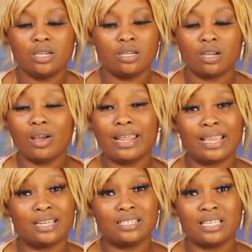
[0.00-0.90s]
all I
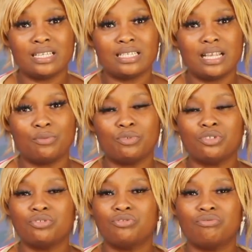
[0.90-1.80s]
can say is that we
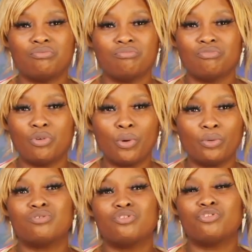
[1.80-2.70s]
should, you
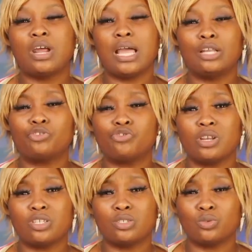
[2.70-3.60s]
know, try and
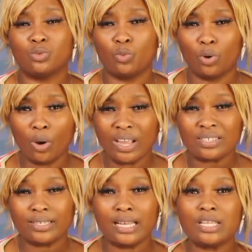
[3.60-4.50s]
dress well,
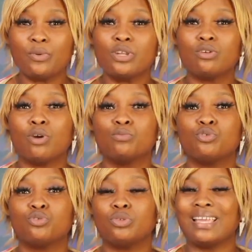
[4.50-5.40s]
especially when it
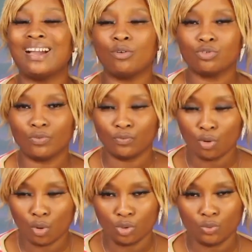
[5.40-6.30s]
comes to the house of
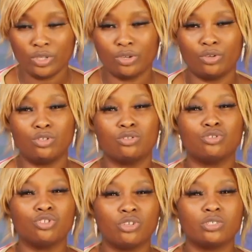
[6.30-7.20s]
God, when you're going to
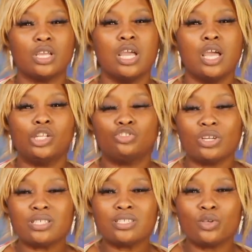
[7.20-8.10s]
church.
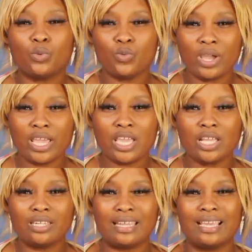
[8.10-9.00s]
Dress in a way
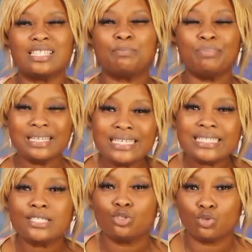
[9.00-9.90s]
that is
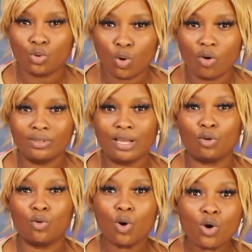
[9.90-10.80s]
pleasing to God,
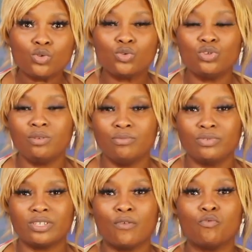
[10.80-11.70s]
that God
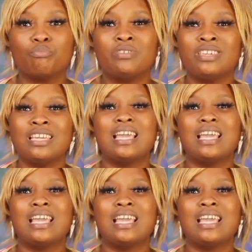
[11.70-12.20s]
himself will be